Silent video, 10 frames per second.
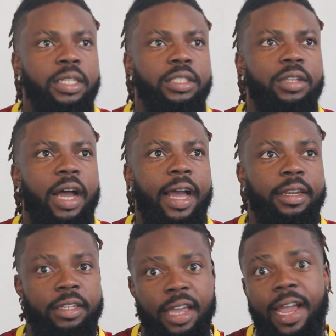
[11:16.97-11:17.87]
So,
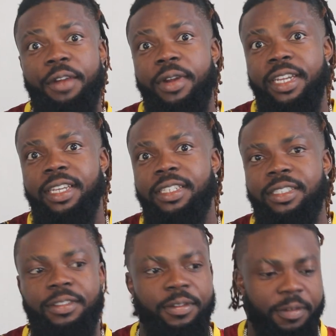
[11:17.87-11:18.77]
and the irony
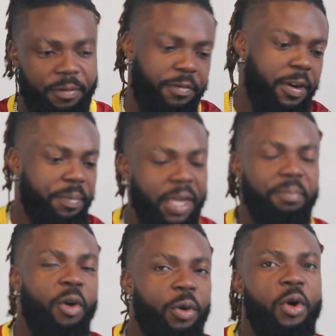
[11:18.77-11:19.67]
is from
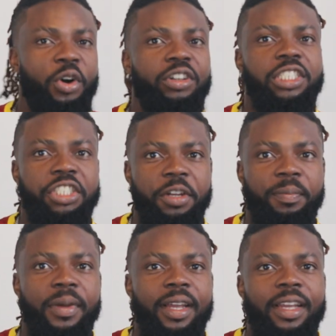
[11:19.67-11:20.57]
that power hungry
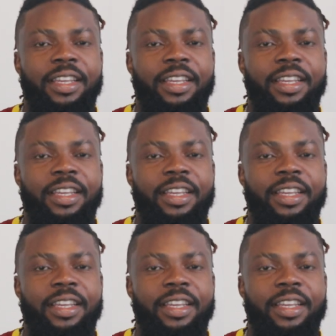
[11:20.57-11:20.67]
chip,